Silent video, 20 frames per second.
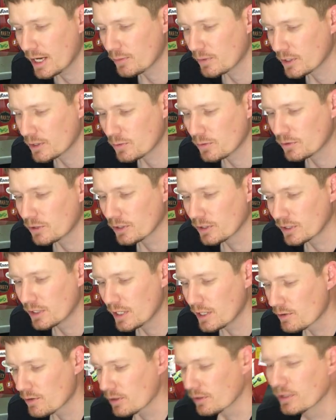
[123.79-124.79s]
Once we've got the
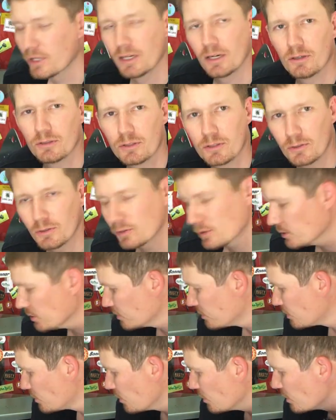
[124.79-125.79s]
gear on, then I'll sort
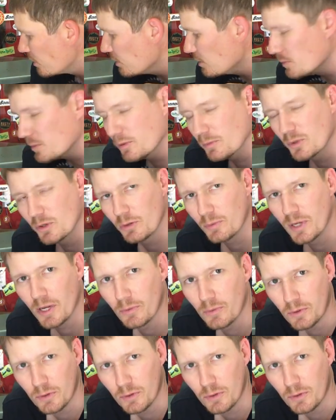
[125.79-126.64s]
of talk a little bit more about